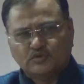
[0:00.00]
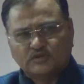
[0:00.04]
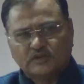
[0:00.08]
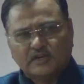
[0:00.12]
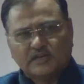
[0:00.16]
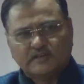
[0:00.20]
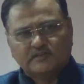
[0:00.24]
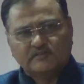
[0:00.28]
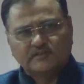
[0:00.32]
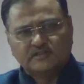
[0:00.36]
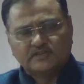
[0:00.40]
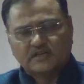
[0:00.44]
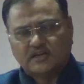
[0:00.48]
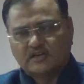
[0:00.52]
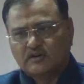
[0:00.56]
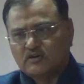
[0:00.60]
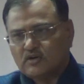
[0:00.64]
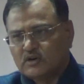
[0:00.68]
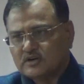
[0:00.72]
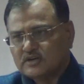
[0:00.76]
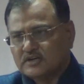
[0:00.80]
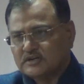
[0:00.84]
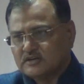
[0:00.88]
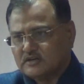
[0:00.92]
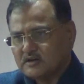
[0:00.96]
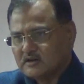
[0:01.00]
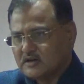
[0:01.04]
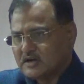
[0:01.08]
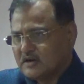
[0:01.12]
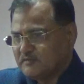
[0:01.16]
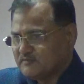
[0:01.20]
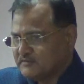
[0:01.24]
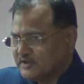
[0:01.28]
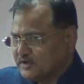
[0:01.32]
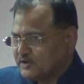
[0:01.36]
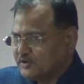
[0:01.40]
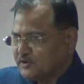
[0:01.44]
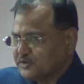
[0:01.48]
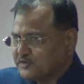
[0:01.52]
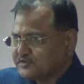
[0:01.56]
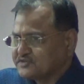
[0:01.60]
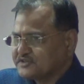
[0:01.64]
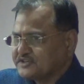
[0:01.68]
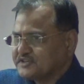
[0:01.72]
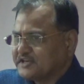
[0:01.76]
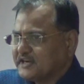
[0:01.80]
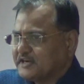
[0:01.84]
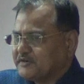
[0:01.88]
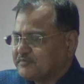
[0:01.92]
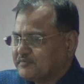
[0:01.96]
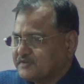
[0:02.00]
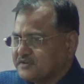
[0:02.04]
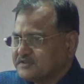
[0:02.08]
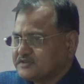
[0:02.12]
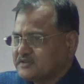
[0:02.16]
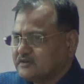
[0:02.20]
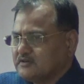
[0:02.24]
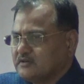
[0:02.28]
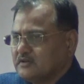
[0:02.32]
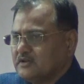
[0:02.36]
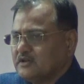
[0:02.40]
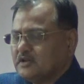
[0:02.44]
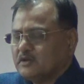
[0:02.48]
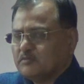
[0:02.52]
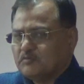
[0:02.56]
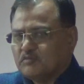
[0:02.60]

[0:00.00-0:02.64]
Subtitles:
Gujarat which are not under Kamdhenu University at present,